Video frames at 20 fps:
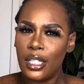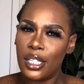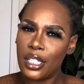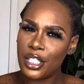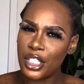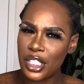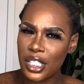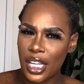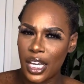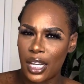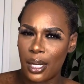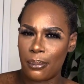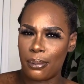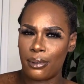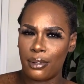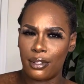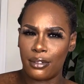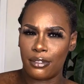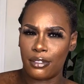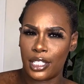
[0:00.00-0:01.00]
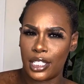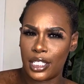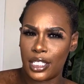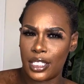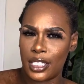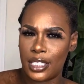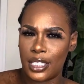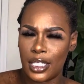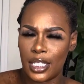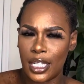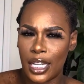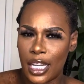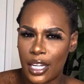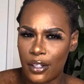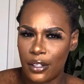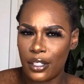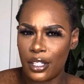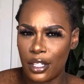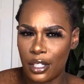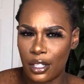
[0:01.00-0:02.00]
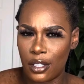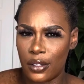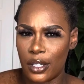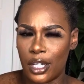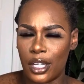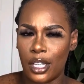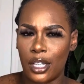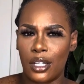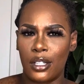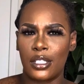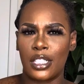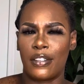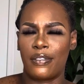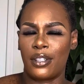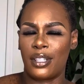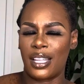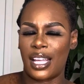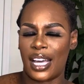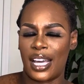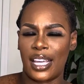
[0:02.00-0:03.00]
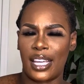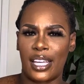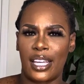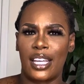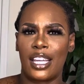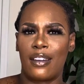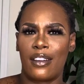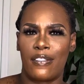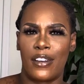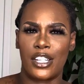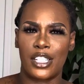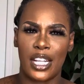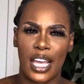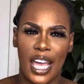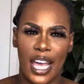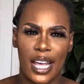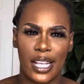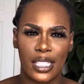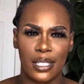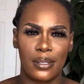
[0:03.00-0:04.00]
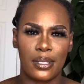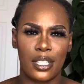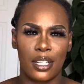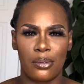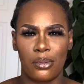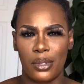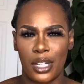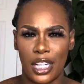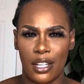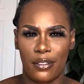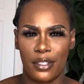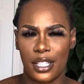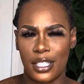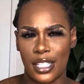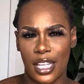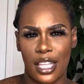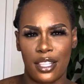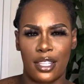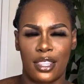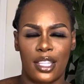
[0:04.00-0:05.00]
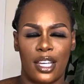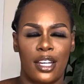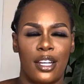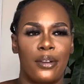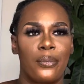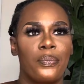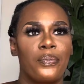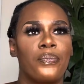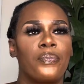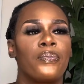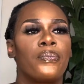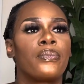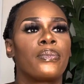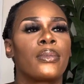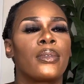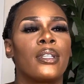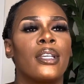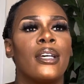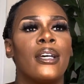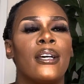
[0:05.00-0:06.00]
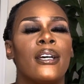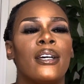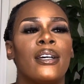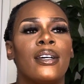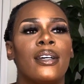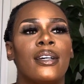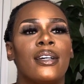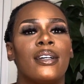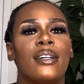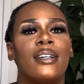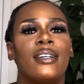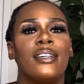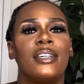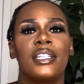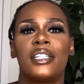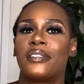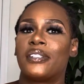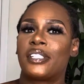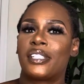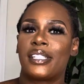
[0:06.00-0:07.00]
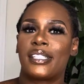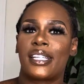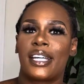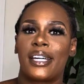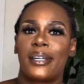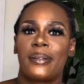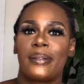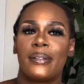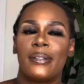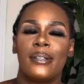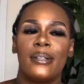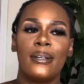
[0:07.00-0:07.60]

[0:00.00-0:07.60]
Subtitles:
Just kind of proofreading, seeing how, you know, it goes, if you like it, if I should add some stuff, whatever, this, that, and the third. You know what she said?